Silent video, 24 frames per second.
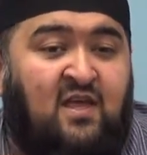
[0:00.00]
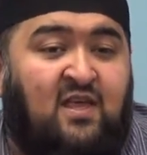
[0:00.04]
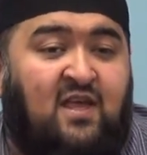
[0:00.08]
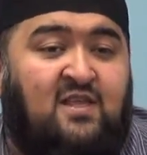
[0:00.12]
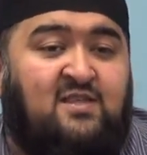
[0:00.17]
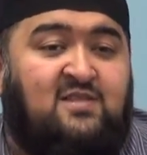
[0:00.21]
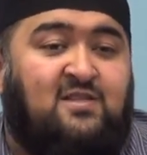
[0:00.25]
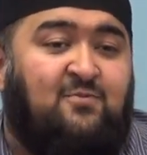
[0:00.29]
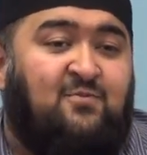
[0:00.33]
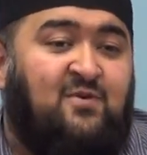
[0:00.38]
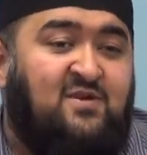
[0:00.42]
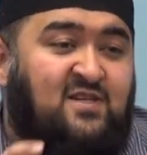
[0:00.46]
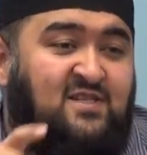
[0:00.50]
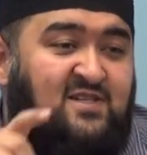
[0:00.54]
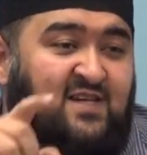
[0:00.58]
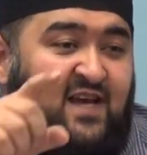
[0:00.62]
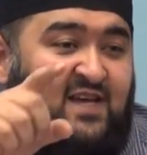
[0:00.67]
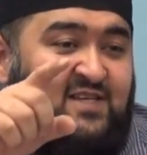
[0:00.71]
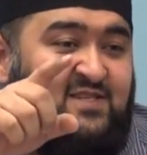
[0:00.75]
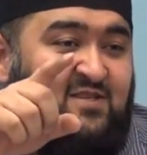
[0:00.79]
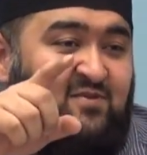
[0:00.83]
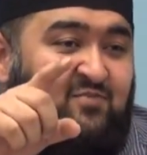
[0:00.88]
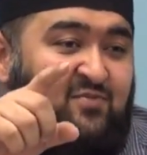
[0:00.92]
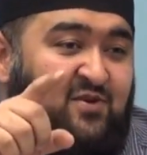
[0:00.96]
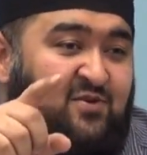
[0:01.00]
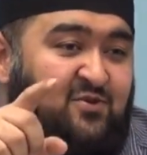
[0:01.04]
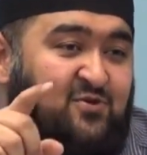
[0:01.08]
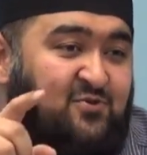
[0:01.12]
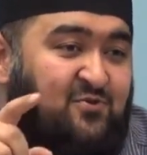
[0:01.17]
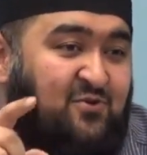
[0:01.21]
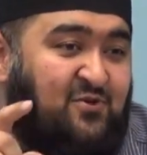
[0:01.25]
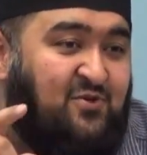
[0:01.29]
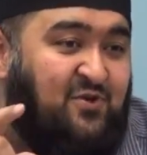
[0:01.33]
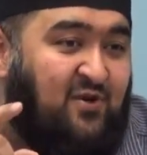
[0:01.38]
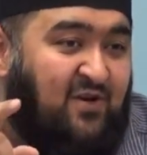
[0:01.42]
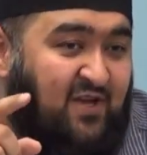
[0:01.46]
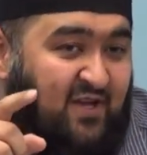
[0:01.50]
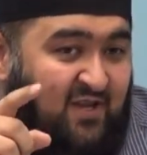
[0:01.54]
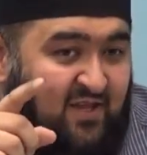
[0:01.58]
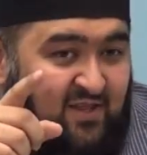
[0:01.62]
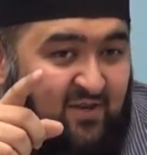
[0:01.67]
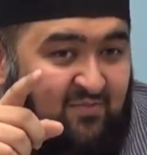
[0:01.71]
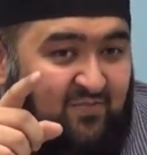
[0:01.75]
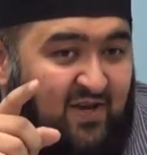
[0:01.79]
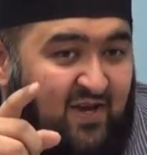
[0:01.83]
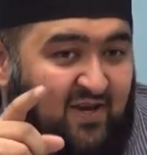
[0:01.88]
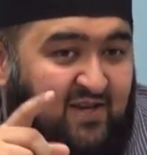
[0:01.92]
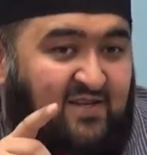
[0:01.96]
Can someone just ask the brothers who are talking in
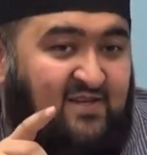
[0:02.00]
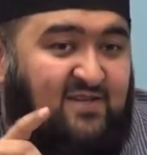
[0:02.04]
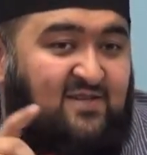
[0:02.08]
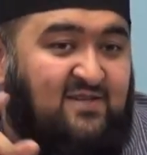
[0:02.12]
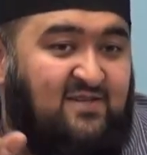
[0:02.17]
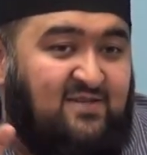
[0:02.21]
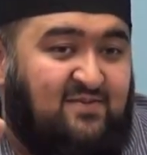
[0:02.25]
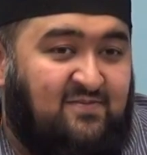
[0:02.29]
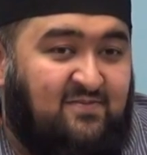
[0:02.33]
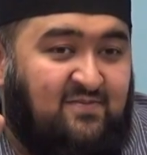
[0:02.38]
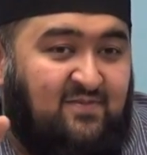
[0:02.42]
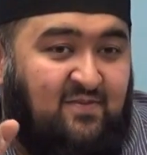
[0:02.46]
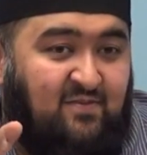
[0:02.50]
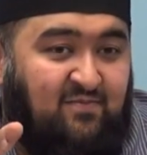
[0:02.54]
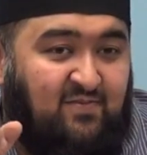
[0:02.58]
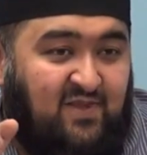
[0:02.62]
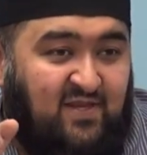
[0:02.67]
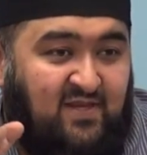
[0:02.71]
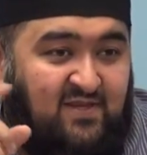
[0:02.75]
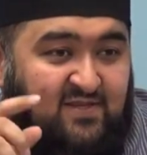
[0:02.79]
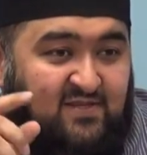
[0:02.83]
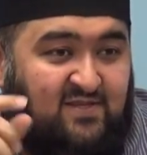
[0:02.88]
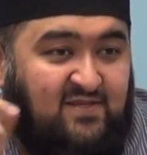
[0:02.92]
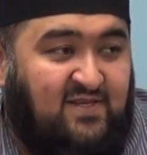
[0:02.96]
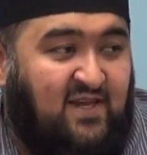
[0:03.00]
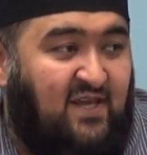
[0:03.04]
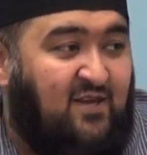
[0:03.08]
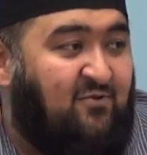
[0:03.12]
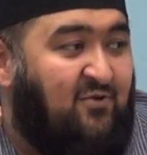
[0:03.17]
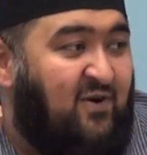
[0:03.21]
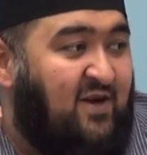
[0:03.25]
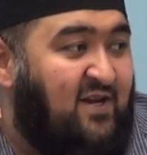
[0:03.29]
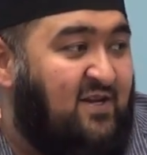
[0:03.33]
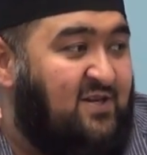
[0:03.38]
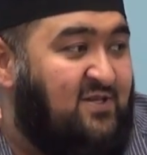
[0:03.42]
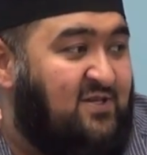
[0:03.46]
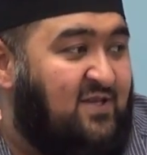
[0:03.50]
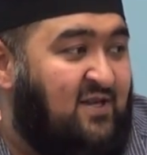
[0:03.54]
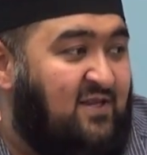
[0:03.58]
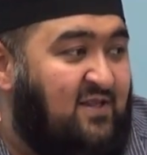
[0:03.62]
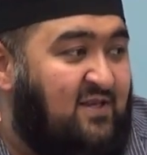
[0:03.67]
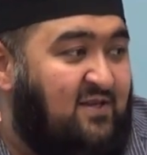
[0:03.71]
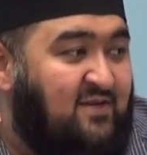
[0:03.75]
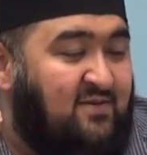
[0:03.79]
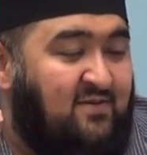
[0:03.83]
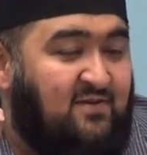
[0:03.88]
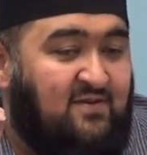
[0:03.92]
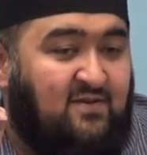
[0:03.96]
the back to please stay quiet,
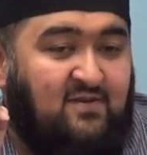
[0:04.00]
inshallah?